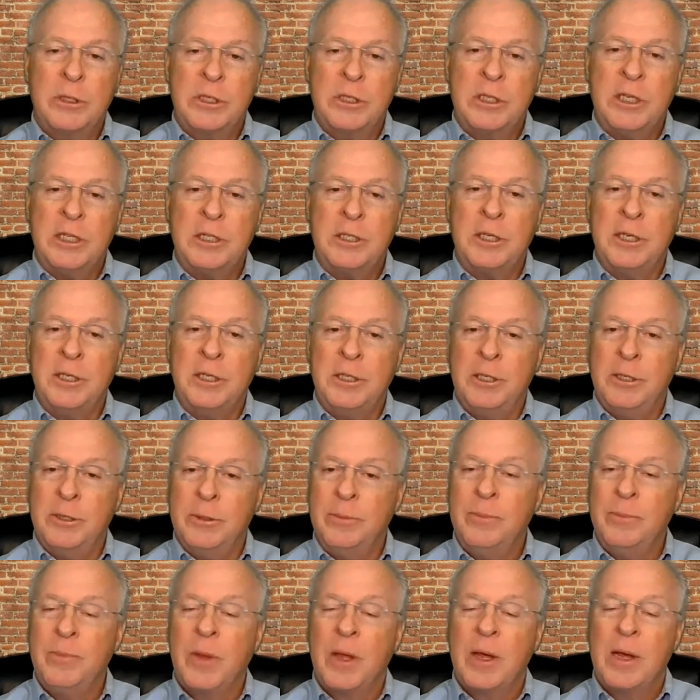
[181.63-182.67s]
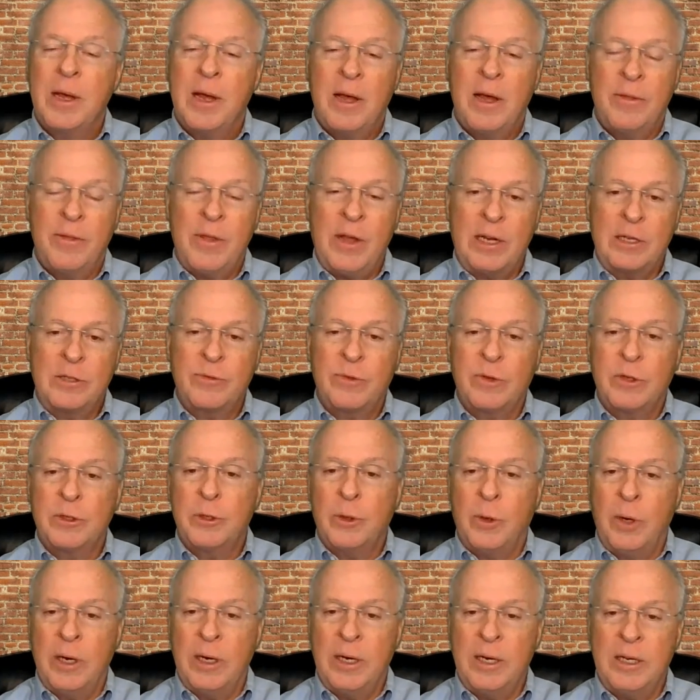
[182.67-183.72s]
to assisting you, and thanks for
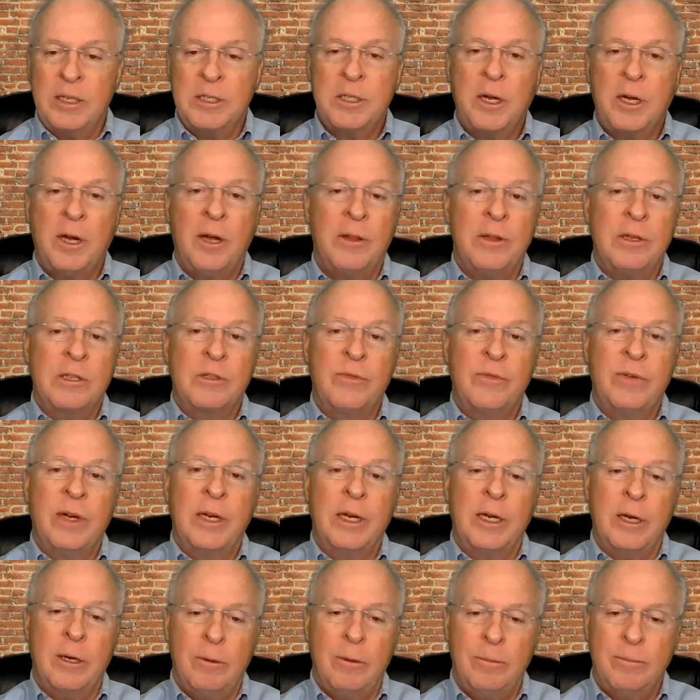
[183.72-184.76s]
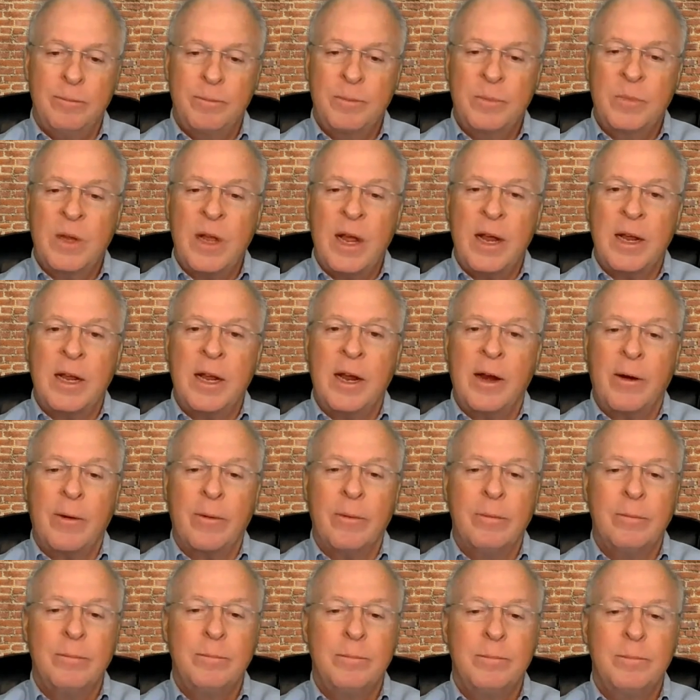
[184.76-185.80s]
joining us on this video. Take
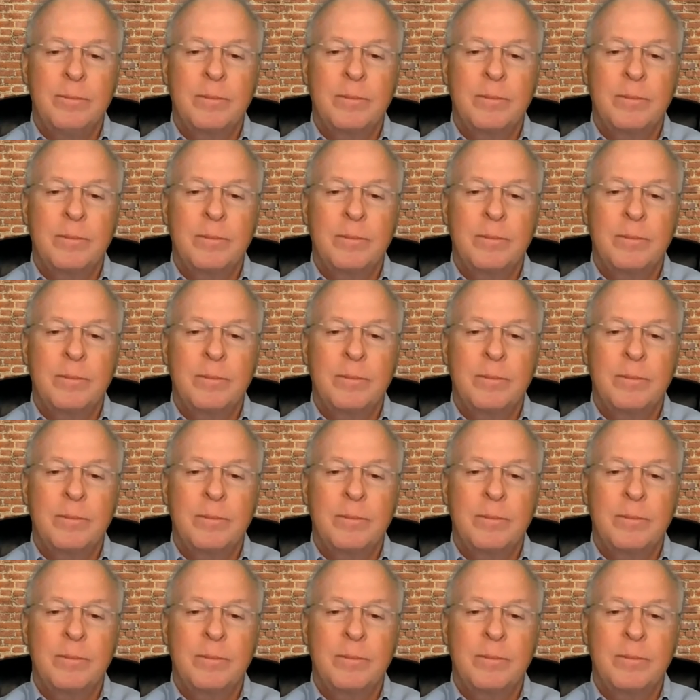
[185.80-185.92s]
care.